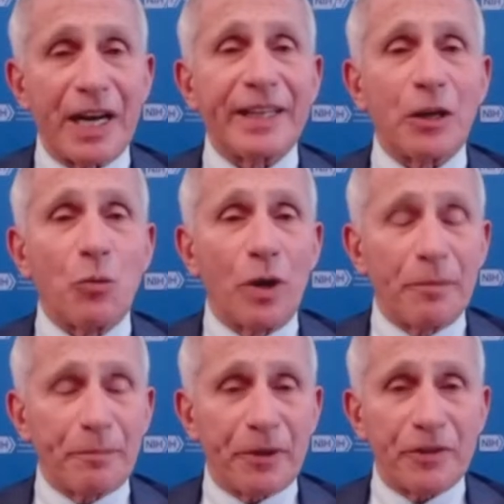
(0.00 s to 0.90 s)
And I think
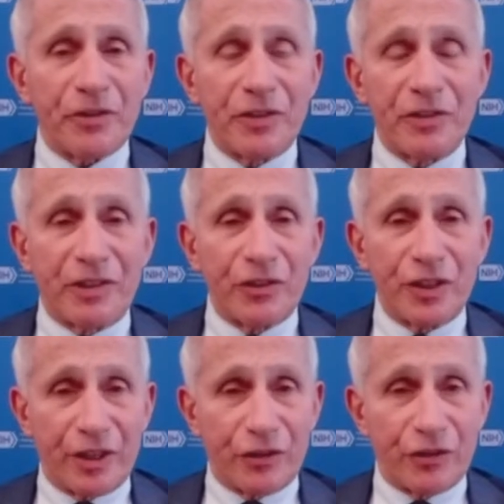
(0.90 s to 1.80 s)
one person's
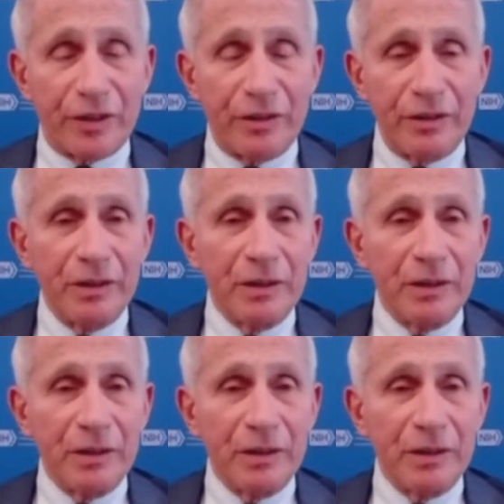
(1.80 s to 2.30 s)
decision,